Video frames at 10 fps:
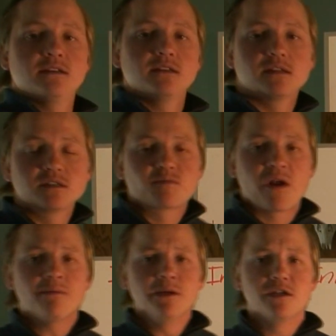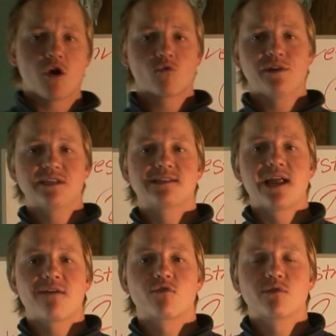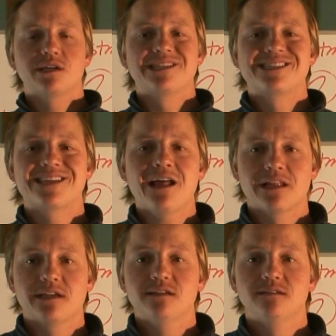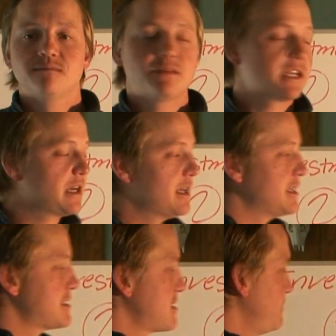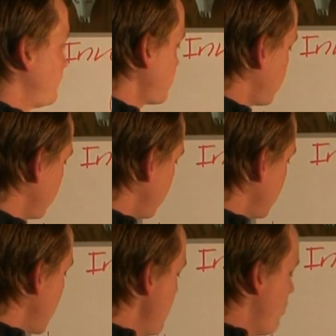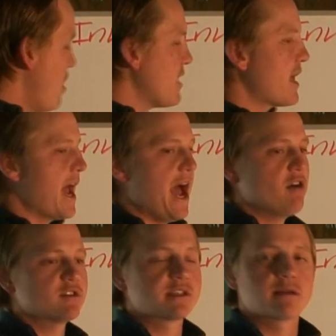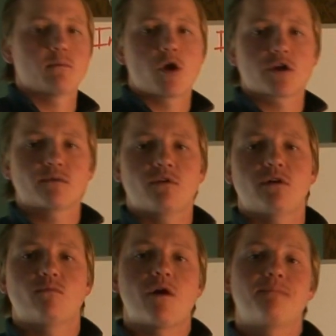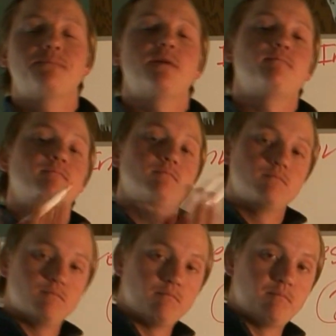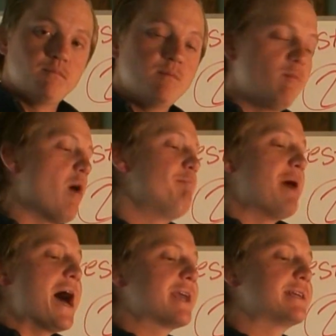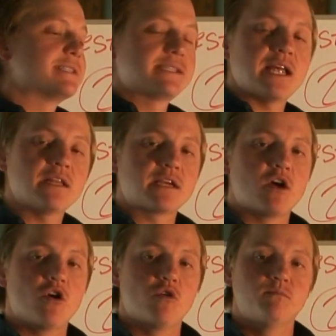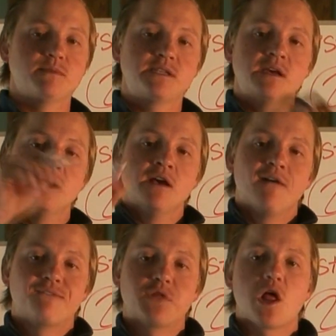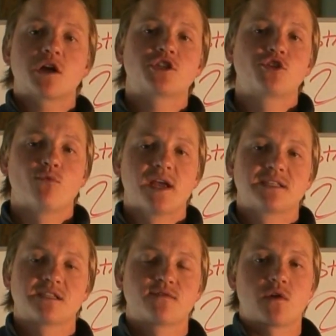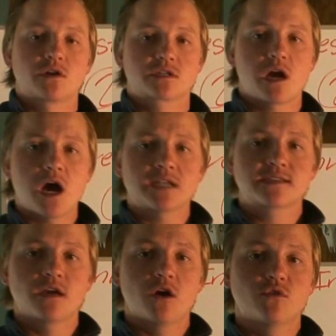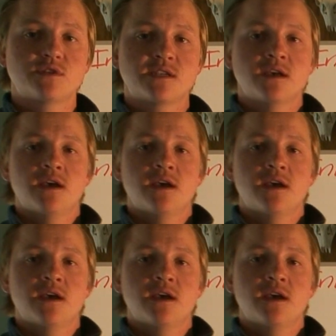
there's probably no reason to ever really sell it, because while the housing market, while buying and selling homes fluctuates as far as cost goes,